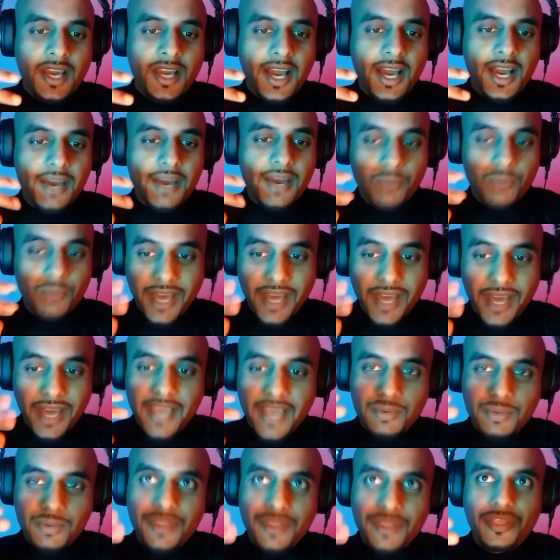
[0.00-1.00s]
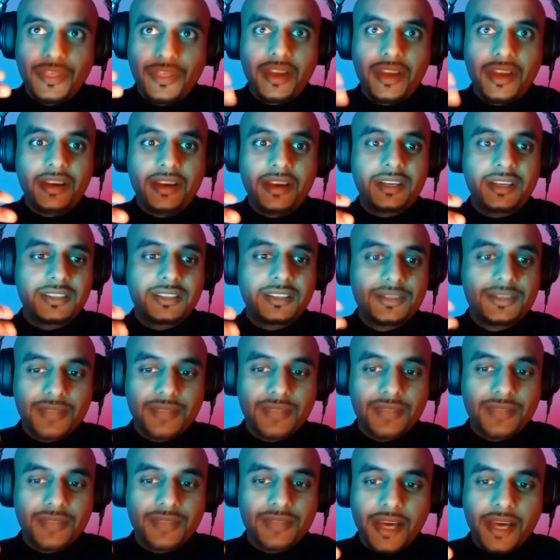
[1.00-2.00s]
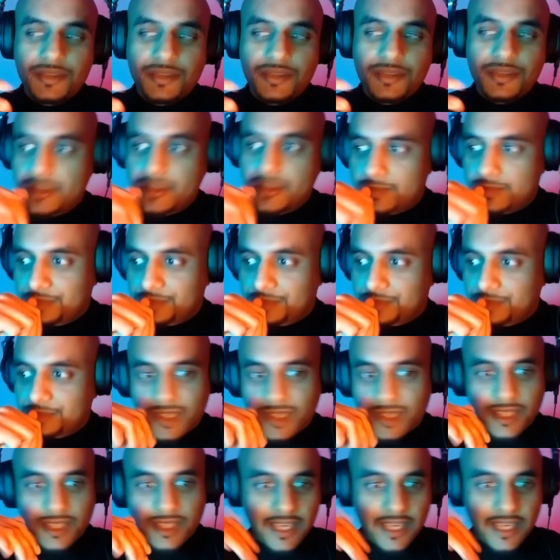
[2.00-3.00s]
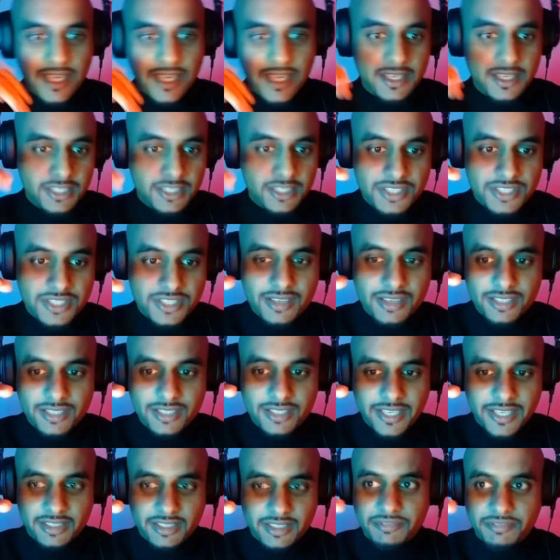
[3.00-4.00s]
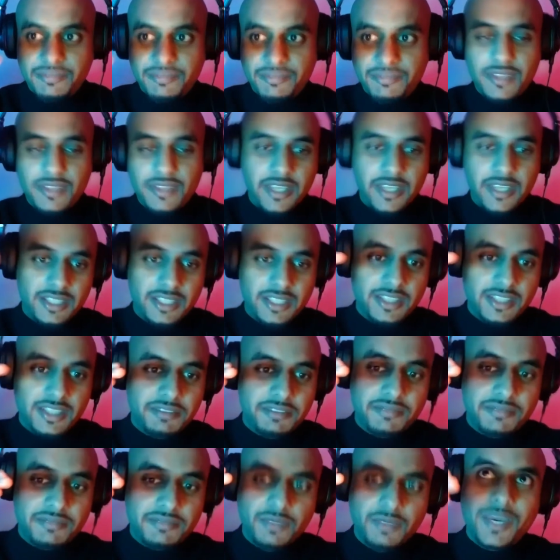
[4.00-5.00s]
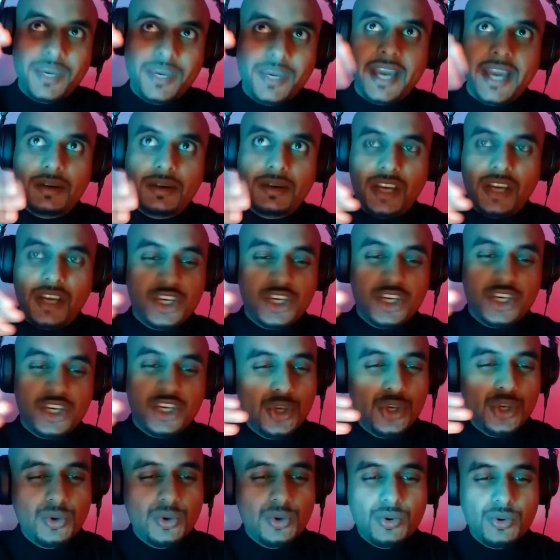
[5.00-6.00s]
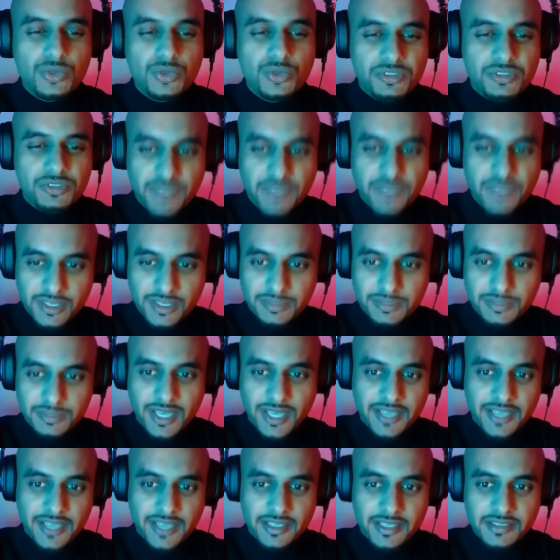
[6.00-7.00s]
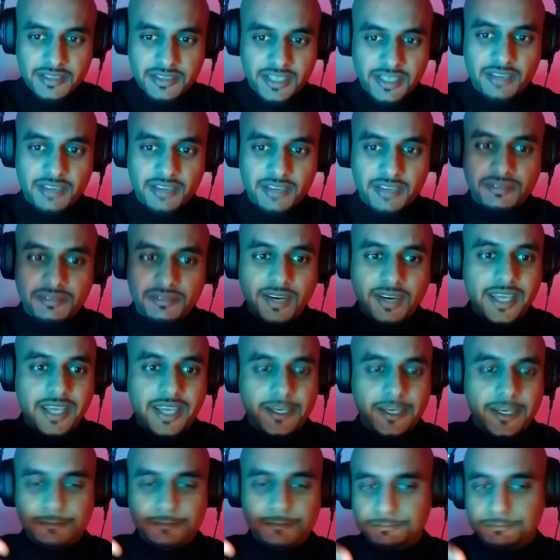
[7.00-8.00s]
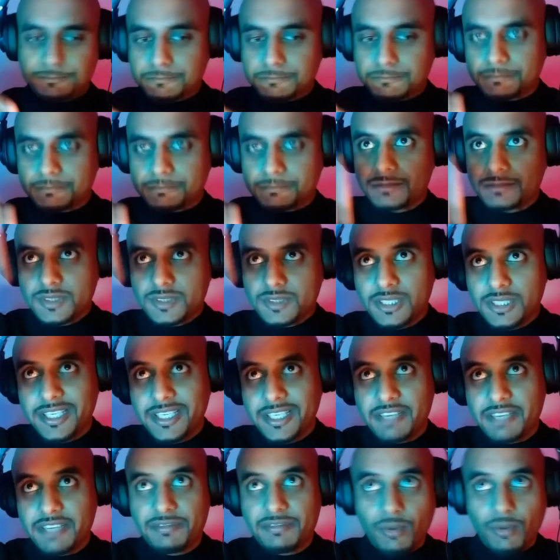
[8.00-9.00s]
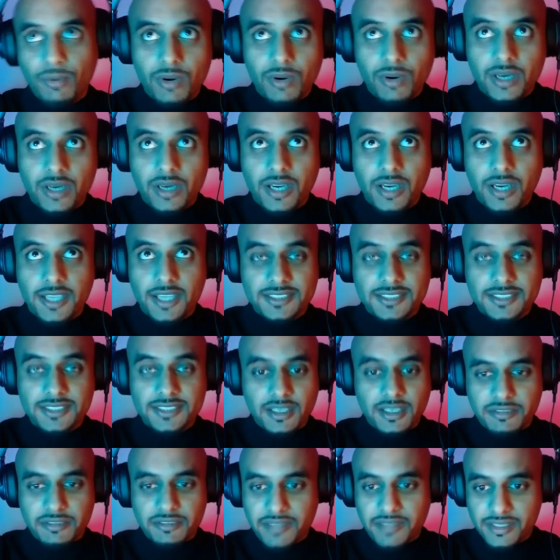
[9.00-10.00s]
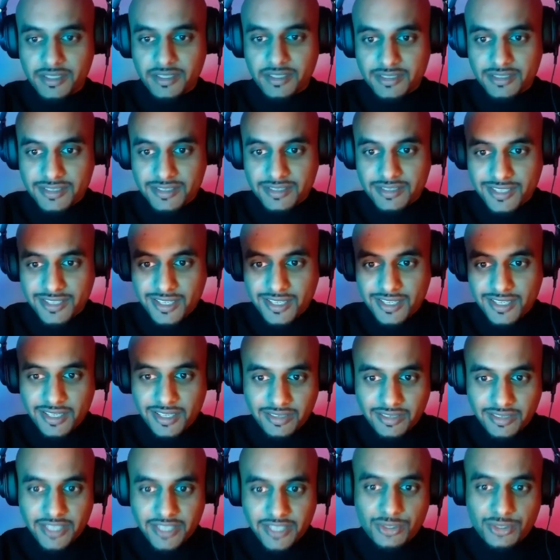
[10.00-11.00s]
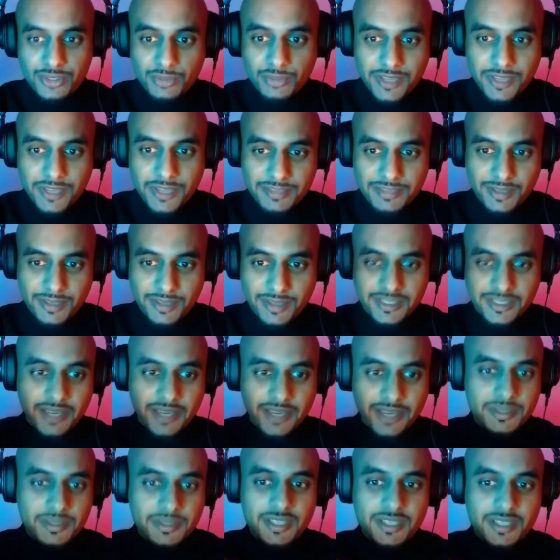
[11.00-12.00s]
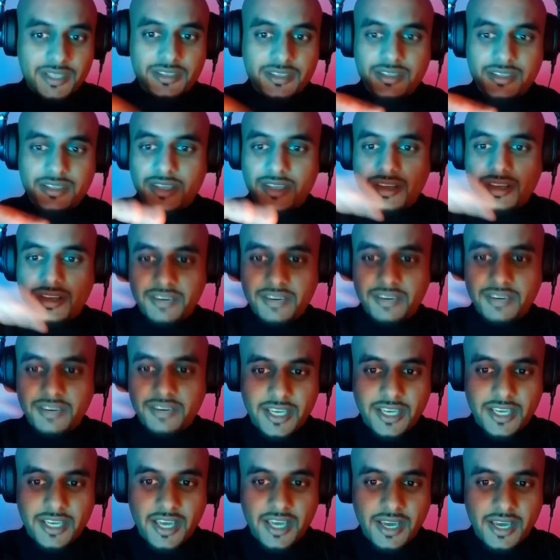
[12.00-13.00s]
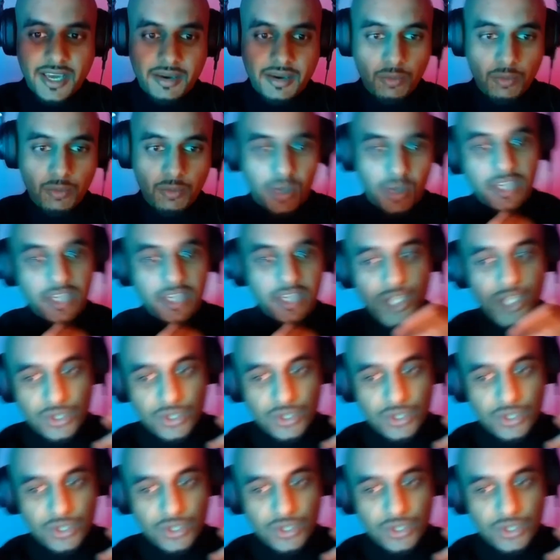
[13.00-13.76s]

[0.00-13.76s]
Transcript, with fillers: When I went there in the 2000s, like the we had a huge field behind us, enough for like literally 4 soccer fields, right? 2 baseball diamonds, right? 1 huge